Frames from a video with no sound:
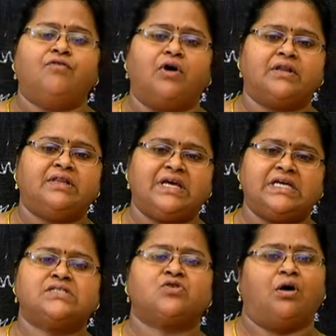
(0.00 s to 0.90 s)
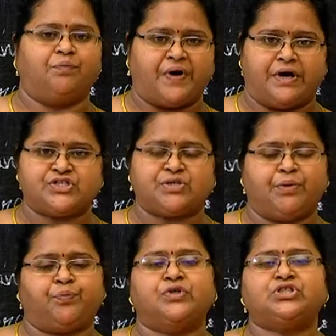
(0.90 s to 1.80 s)
for these components to
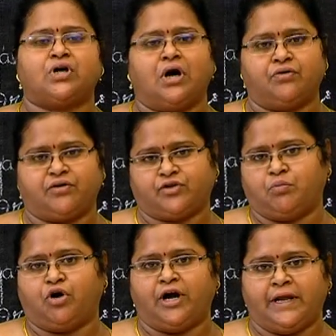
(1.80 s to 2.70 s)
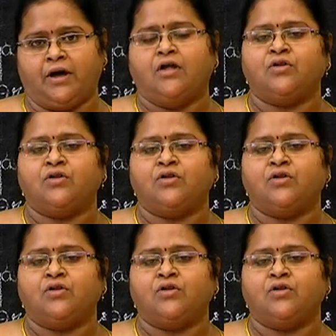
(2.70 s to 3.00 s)
be pushed out of the body.